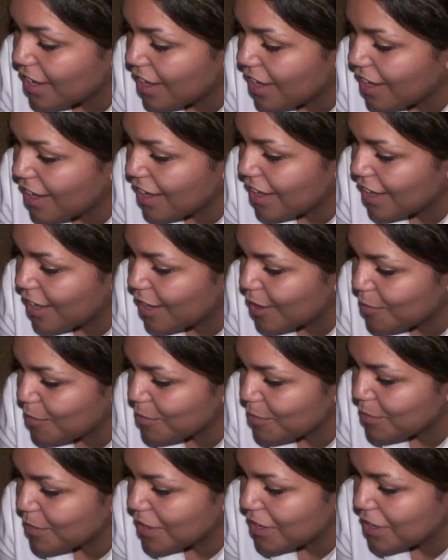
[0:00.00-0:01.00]

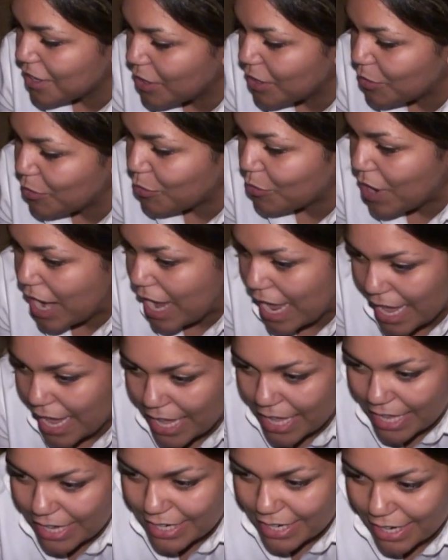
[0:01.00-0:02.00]
Um,
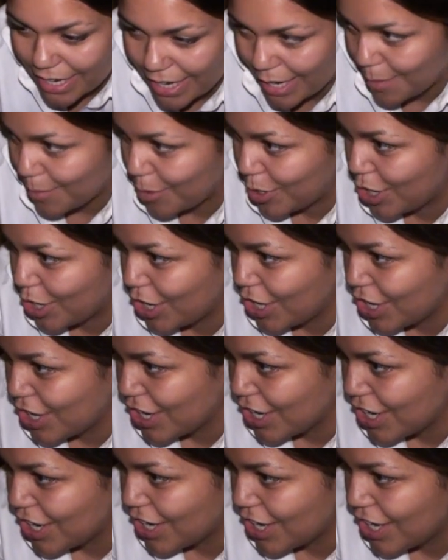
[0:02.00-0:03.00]
Red Hammer.
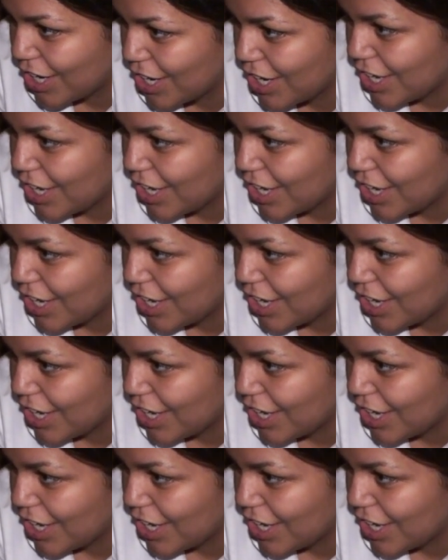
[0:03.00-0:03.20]
Open